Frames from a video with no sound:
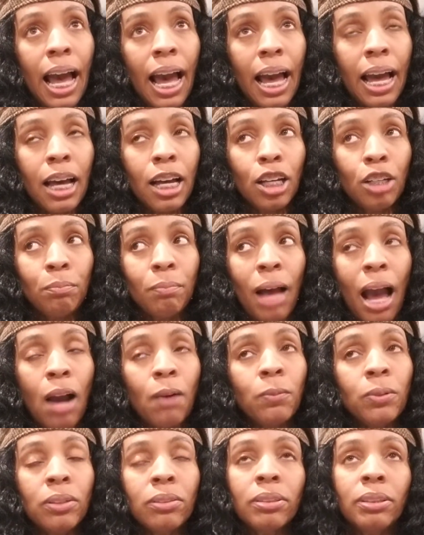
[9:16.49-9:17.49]
Um,
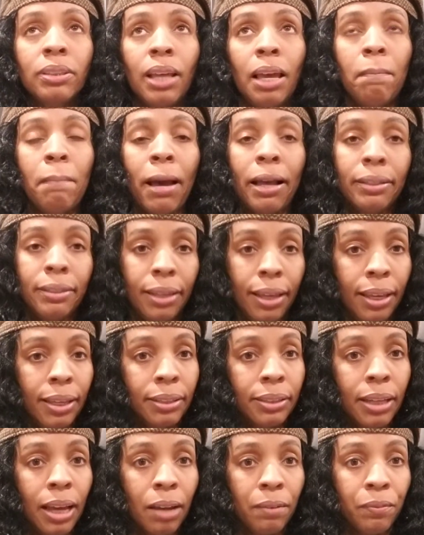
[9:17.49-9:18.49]
I will say my
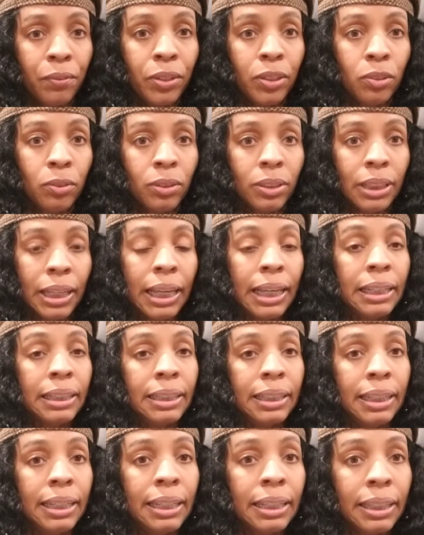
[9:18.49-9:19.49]
daytime frequency, it
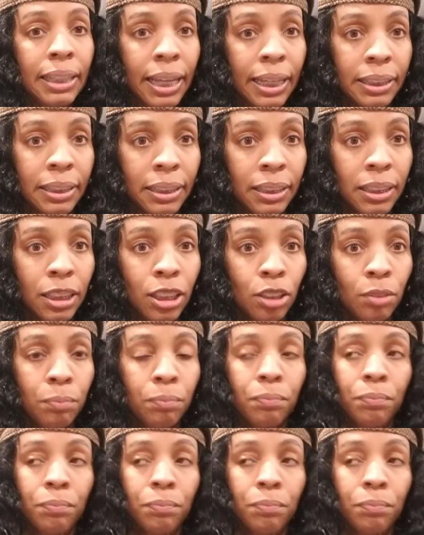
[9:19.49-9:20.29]
did lessen.